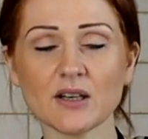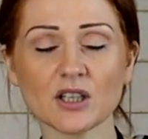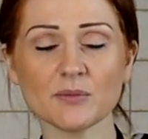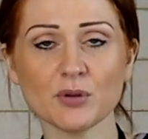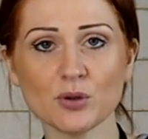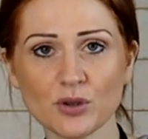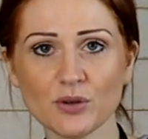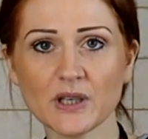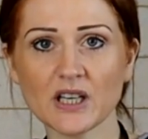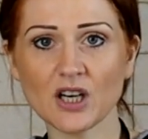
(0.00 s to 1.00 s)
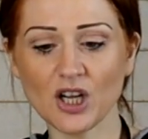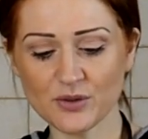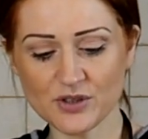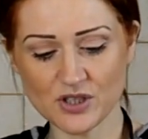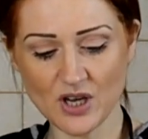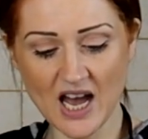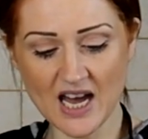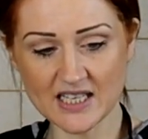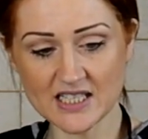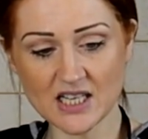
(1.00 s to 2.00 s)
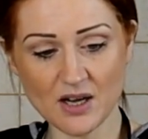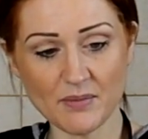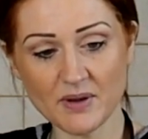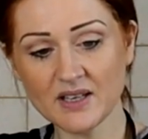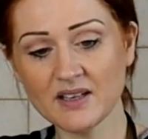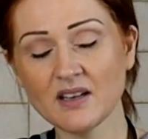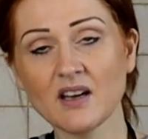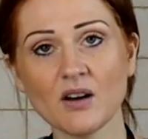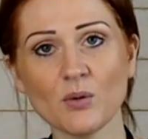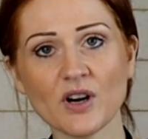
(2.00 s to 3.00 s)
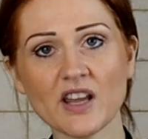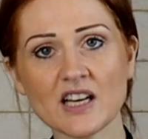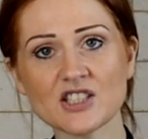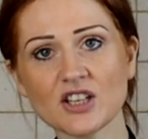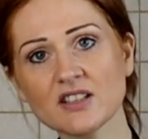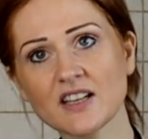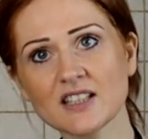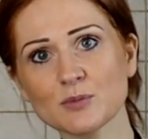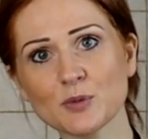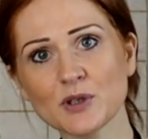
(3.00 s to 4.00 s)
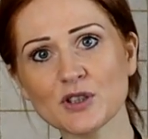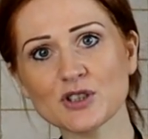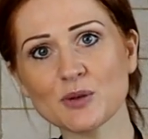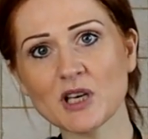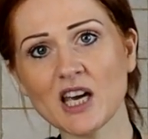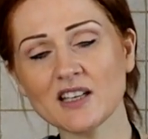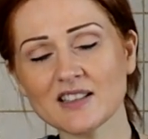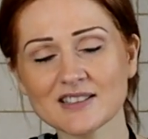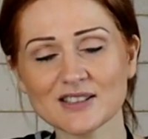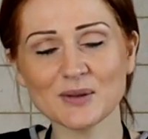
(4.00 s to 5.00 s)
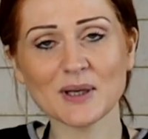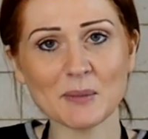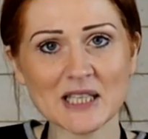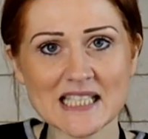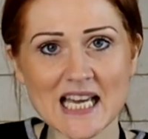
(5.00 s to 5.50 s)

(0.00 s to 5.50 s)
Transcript: I'm going to pull you in close and we'll get that done, and then we'll put it on top of the cake. So give me a